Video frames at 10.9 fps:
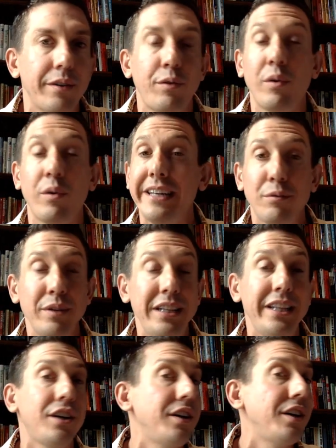If you want to get
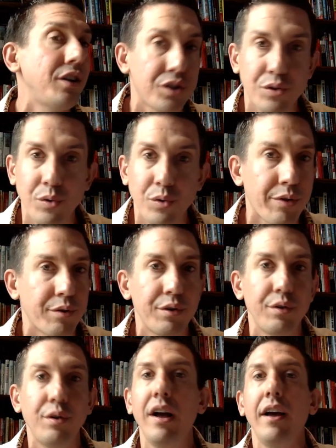really good, sort
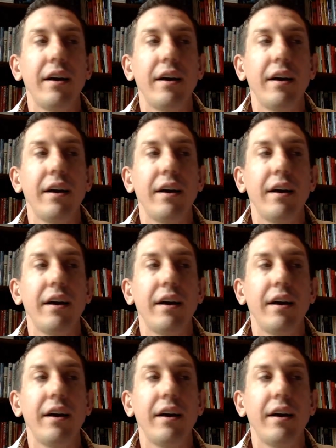through,